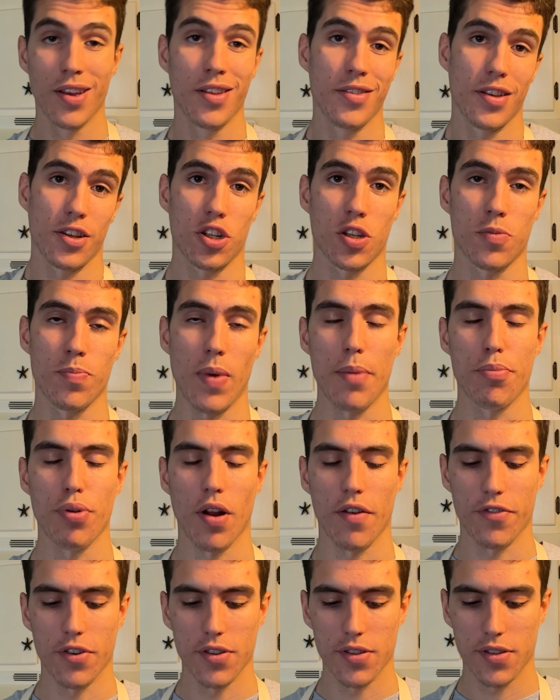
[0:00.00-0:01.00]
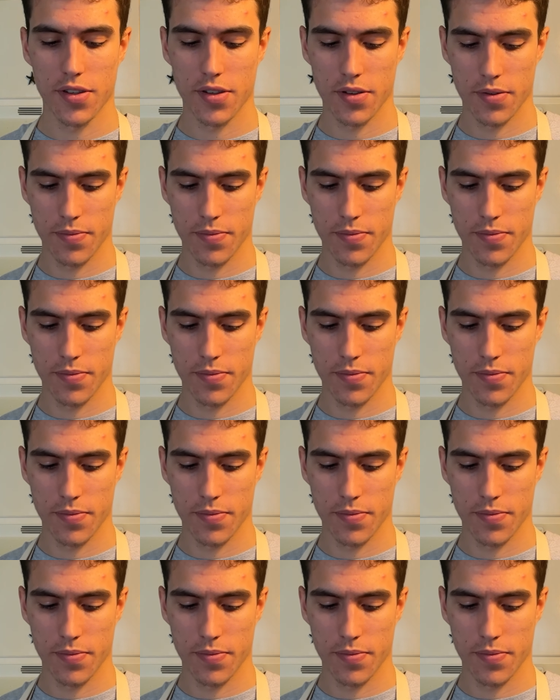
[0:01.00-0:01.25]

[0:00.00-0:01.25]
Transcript: That's just my preference.